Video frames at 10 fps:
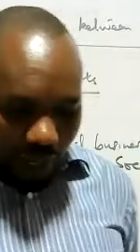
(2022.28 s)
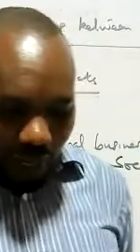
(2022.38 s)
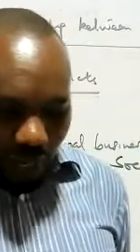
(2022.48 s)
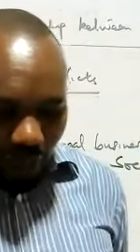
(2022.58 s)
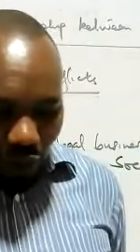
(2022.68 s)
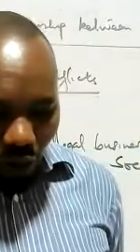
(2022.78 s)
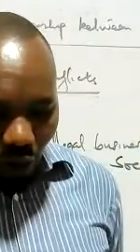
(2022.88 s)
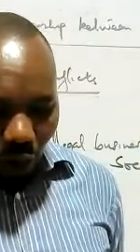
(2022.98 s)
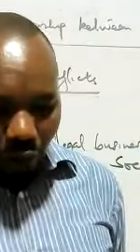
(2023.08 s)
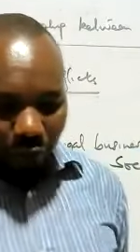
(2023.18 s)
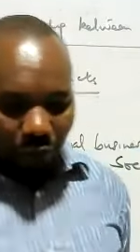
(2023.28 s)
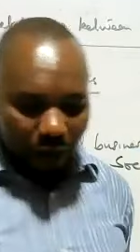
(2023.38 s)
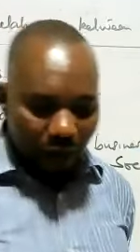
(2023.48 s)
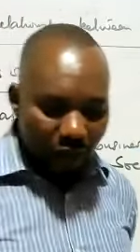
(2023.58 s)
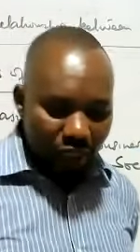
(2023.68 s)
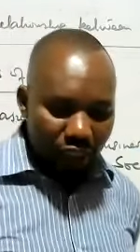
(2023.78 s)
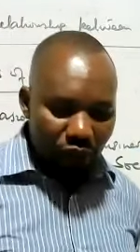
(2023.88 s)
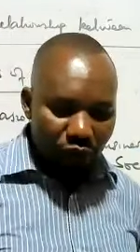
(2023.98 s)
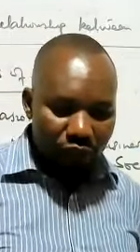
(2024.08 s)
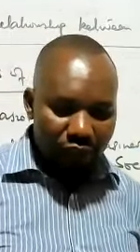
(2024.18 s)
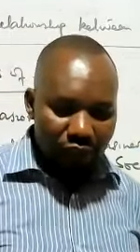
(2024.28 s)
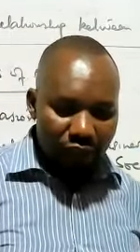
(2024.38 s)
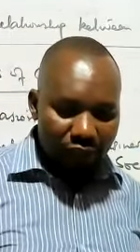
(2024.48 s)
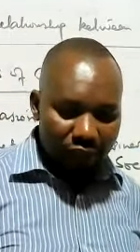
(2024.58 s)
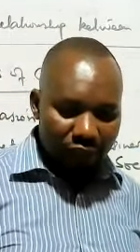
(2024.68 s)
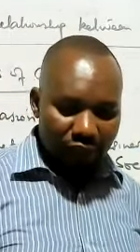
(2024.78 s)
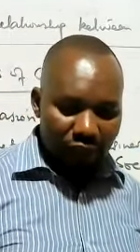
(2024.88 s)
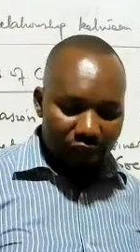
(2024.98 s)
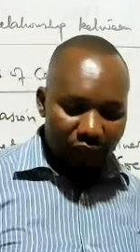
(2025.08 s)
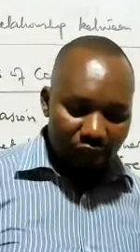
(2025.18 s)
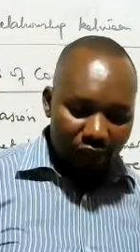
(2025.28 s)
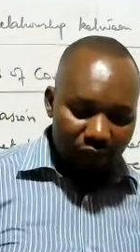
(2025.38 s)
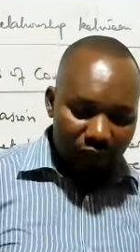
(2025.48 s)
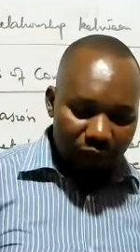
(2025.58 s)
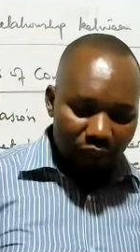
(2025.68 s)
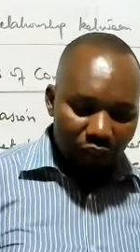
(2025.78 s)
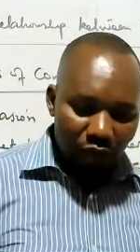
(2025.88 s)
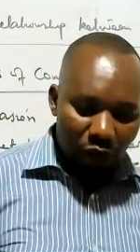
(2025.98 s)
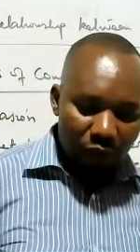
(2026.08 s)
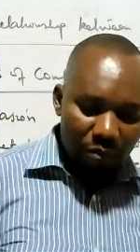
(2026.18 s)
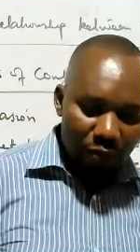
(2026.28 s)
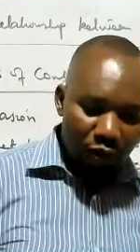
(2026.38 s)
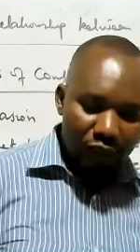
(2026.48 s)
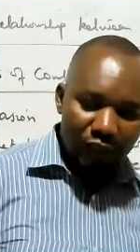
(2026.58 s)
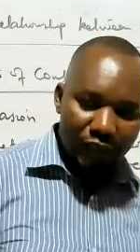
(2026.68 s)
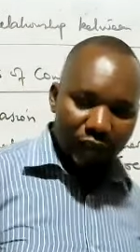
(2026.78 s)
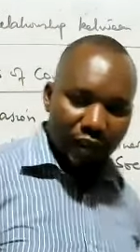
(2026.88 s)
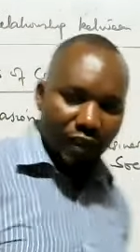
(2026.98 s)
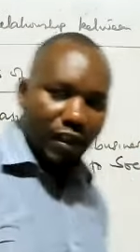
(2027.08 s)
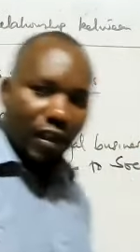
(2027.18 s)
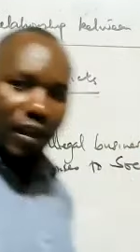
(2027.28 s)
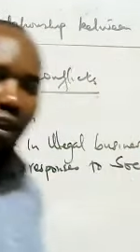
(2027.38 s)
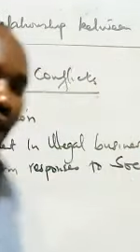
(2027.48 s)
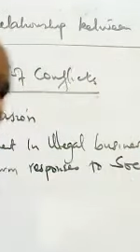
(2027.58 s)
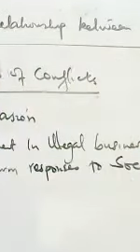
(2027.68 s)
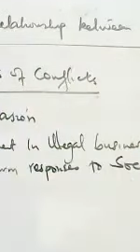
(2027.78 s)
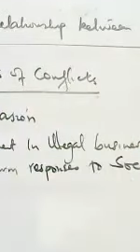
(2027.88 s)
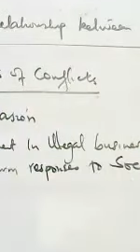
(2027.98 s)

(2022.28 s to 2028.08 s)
lack of adequate interest in the safety of the employees. Lack